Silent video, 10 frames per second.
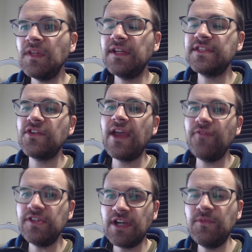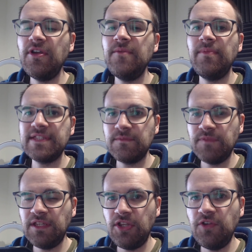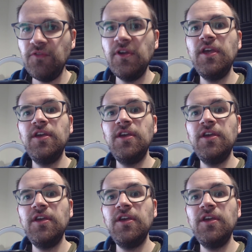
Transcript: And so every time you implement something new,